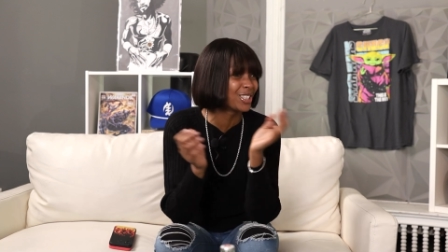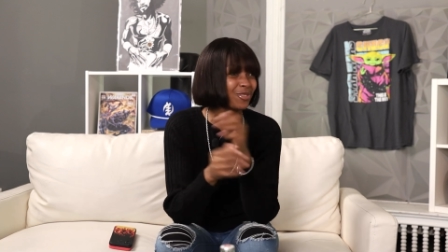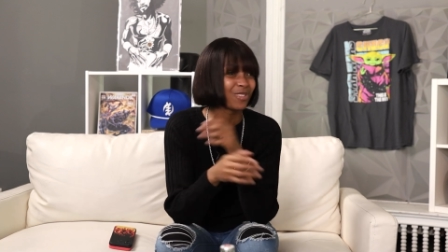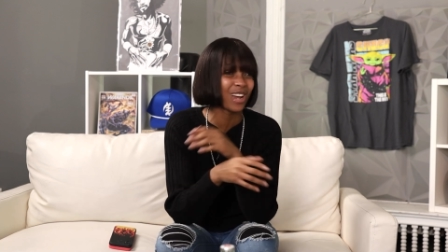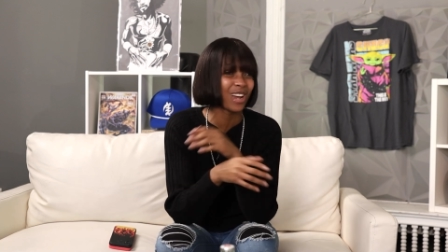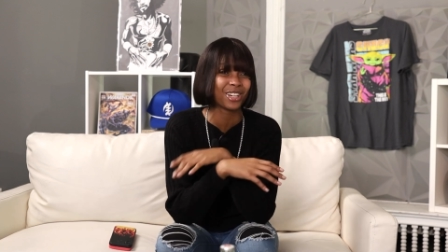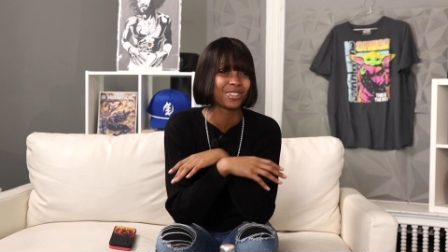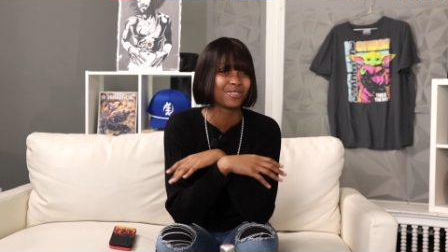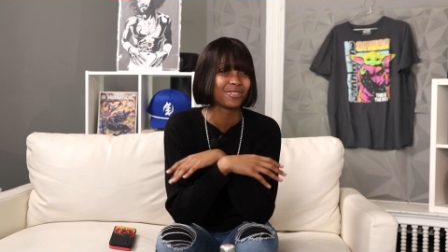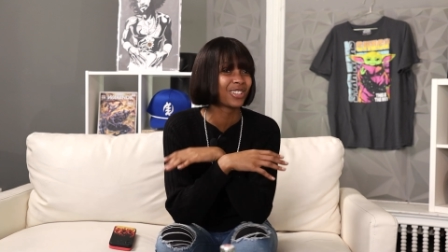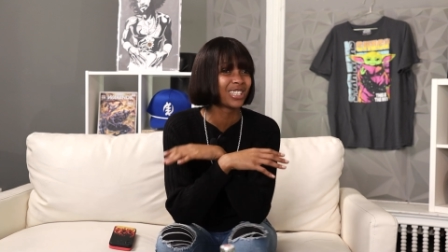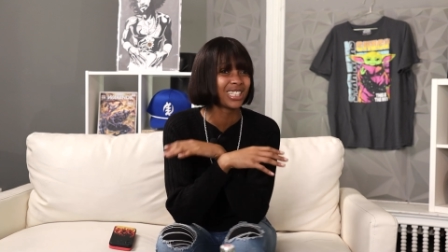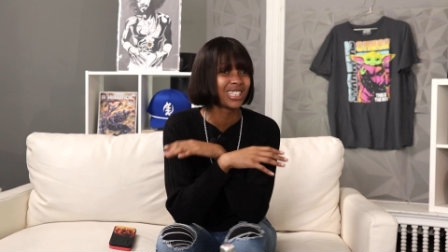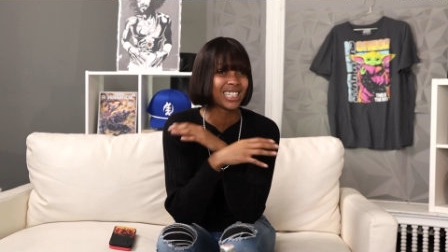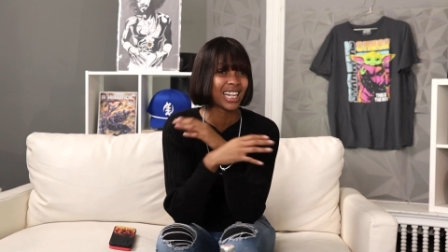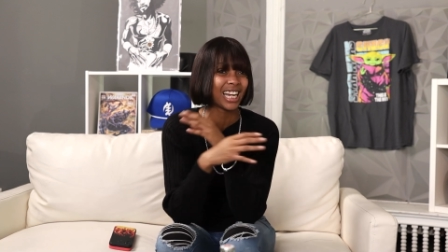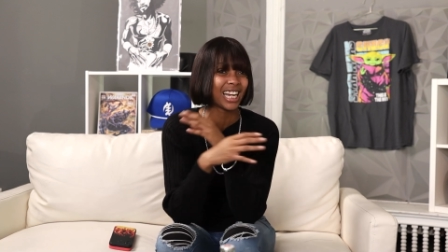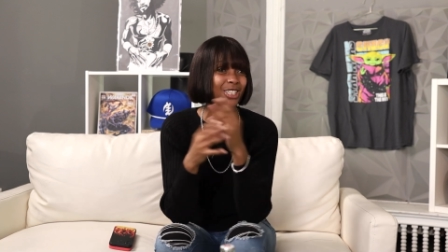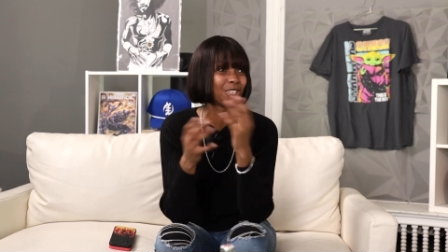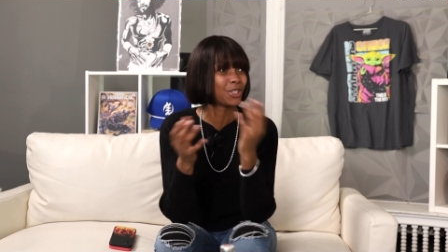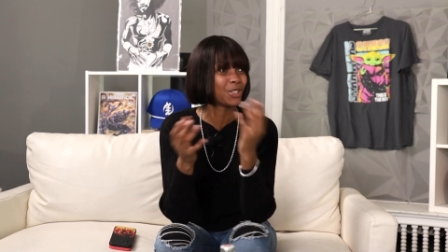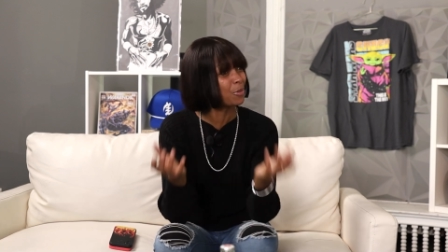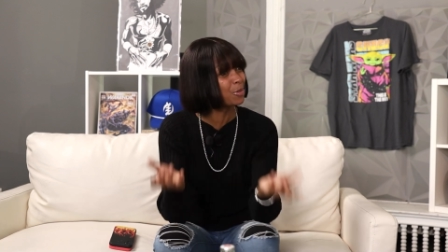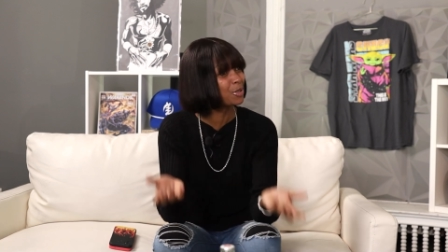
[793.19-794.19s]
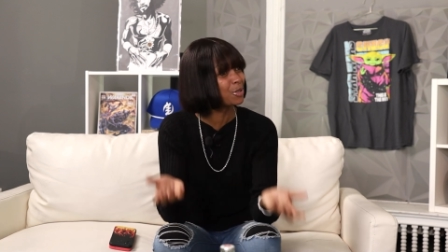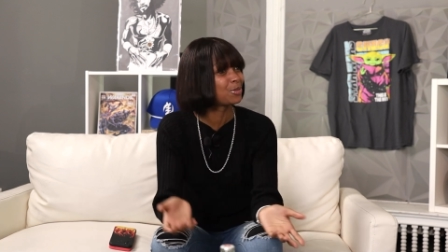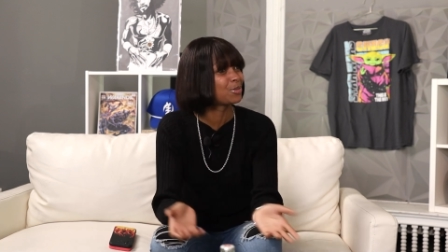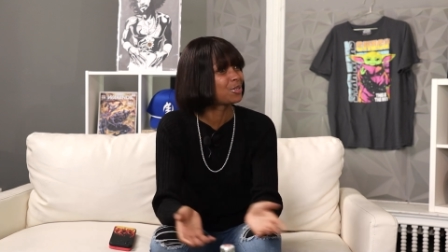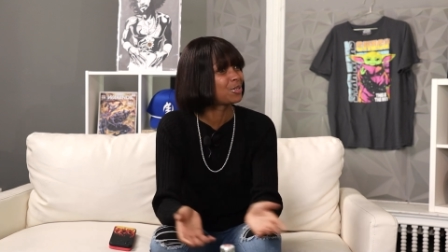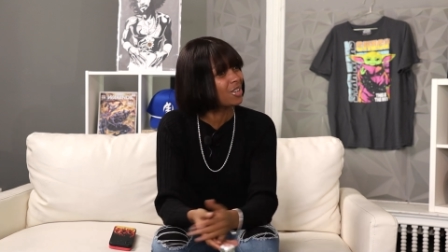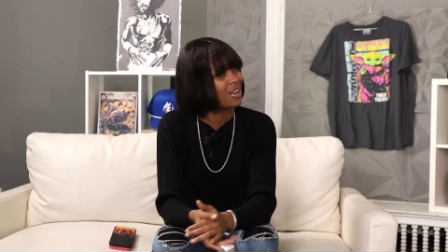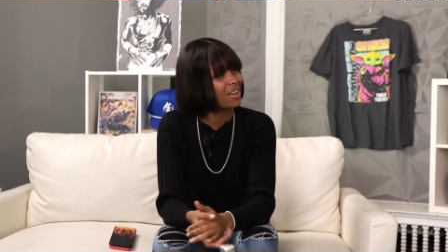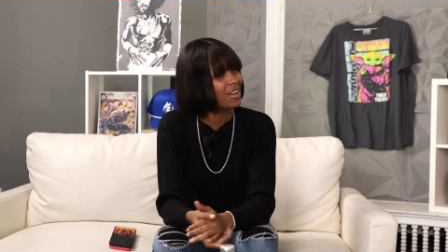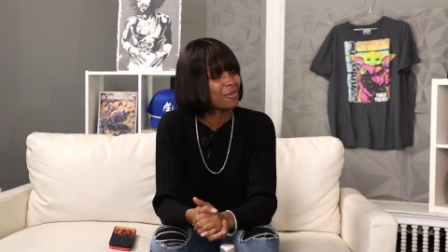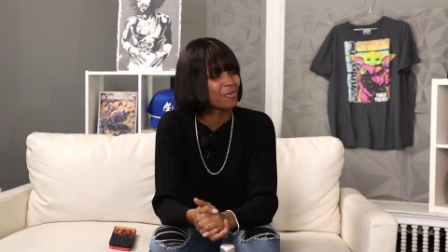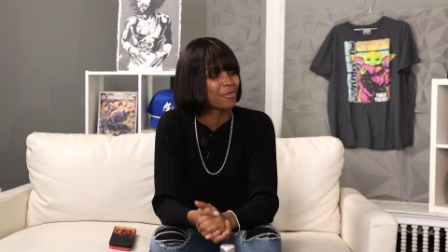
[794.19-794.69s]
You gotta really like know what you're
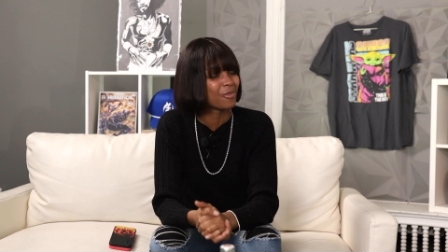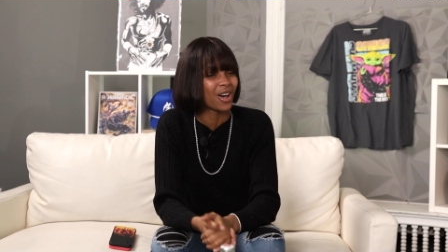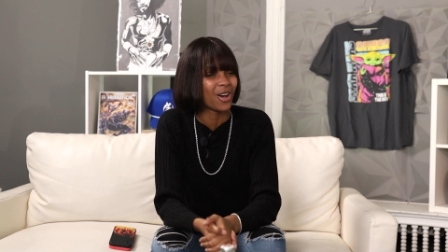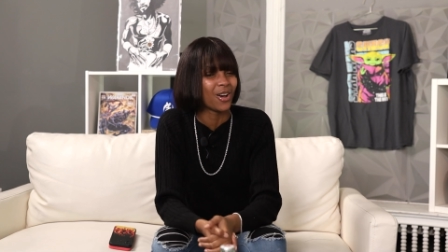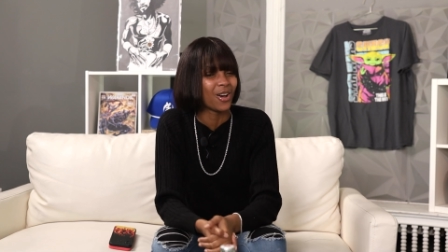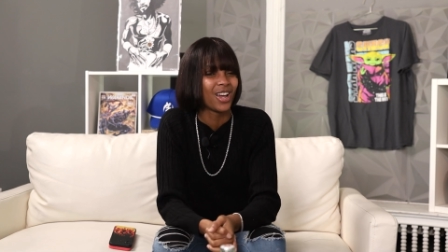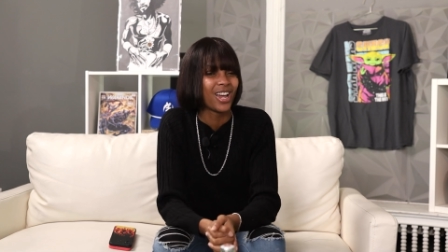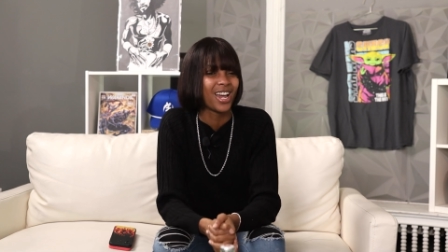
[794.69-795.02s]
talking about.